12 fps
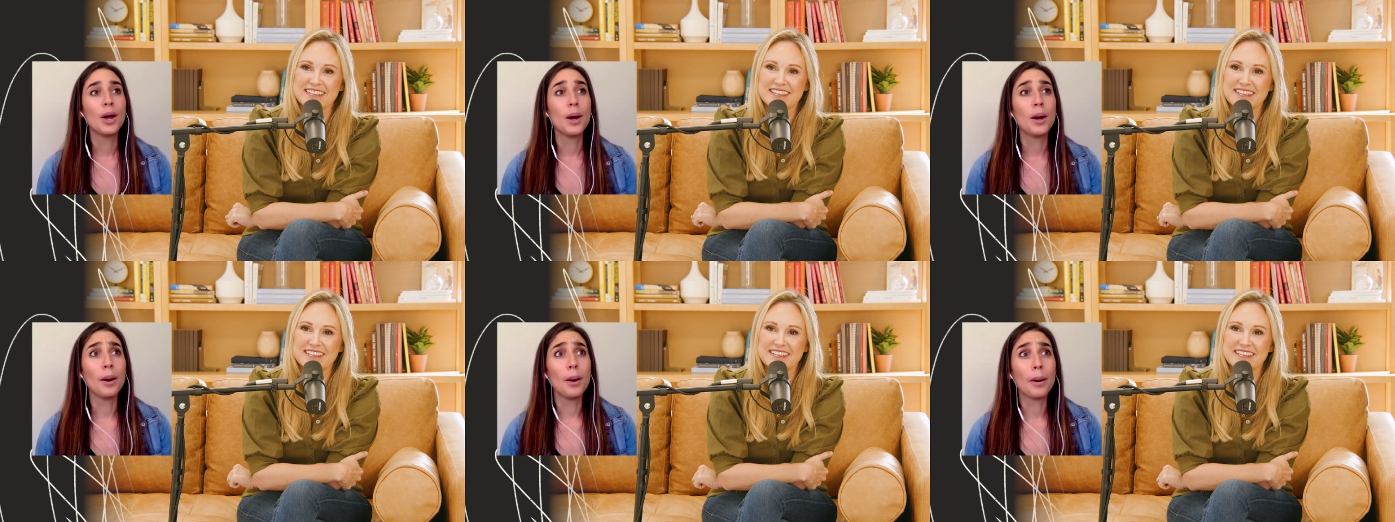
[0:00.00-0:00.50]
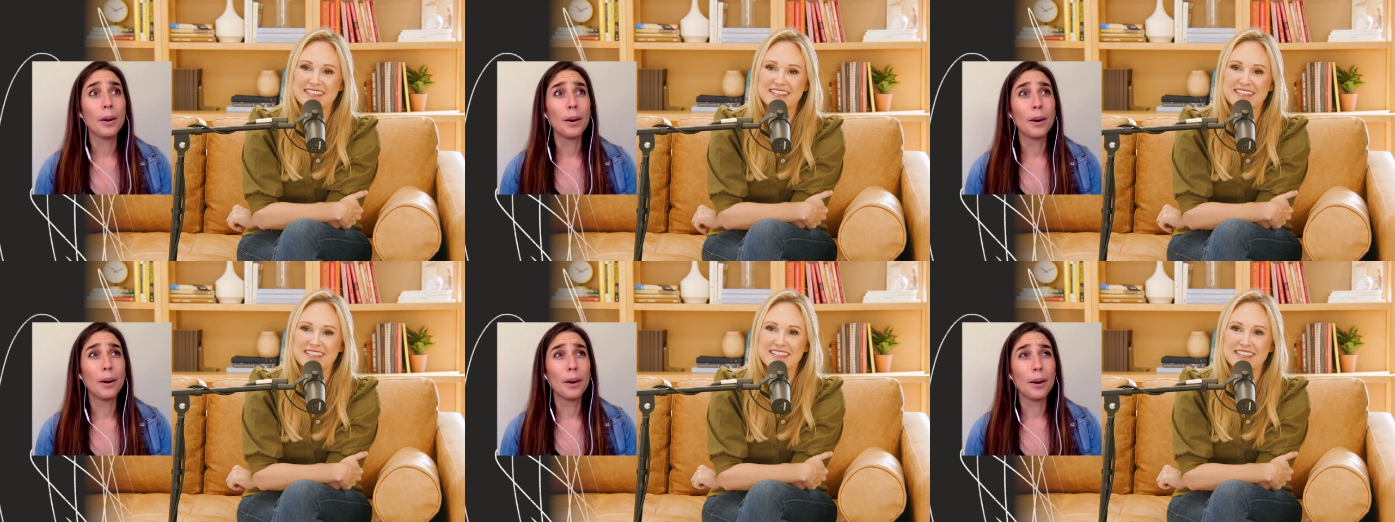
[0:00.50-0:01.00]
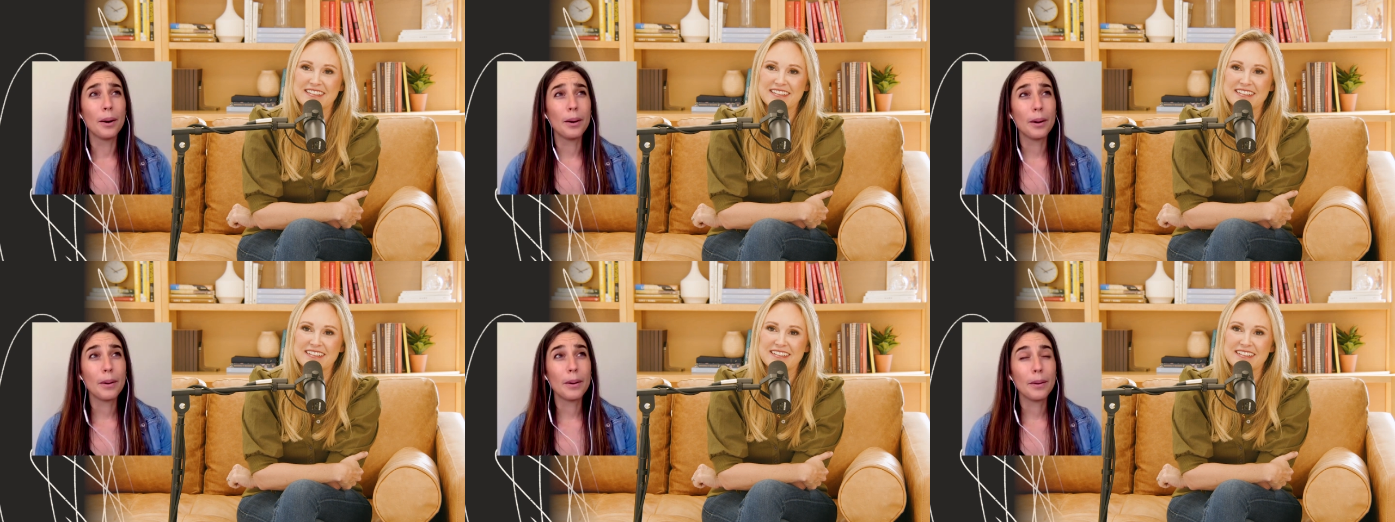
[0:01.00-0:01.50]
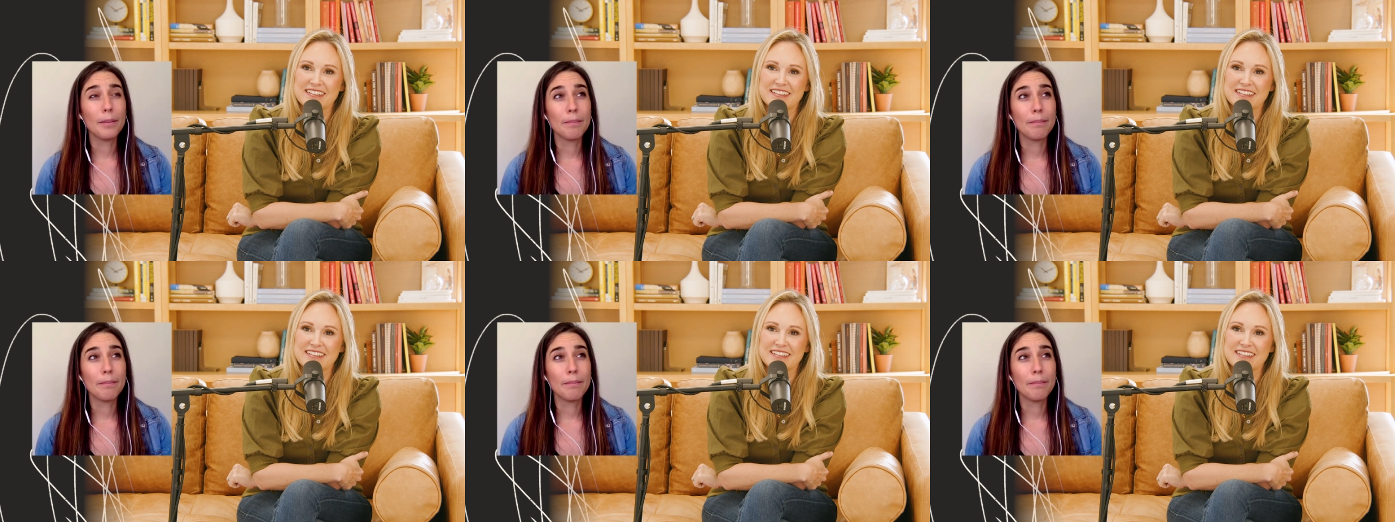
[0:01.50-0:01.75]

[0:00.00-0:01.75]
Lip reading: No one is speaking in this clip.